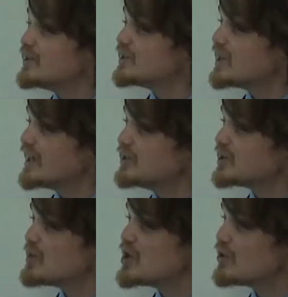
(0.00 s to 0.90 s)
The second
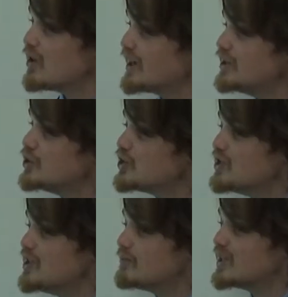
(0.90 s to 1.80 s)
speaker on each
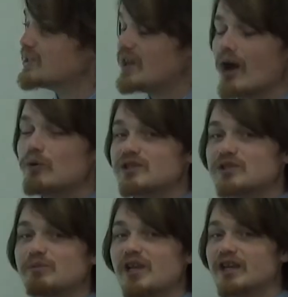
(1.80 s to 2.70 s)
team must now
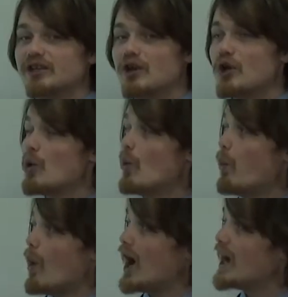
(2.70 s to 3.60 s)
explain
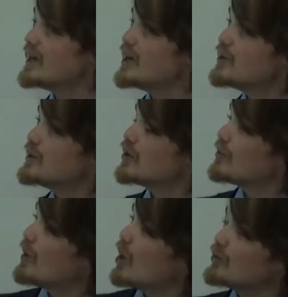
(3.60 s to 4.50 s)
why their
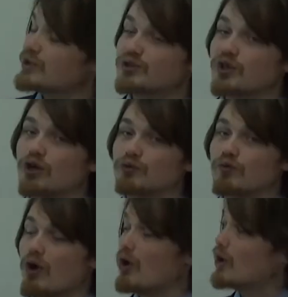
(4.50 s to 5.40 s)
opponents are
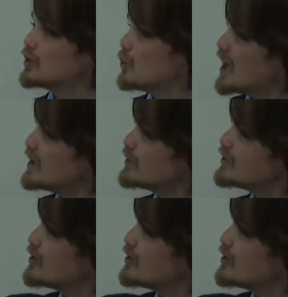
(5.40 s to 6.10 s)
wrong, why what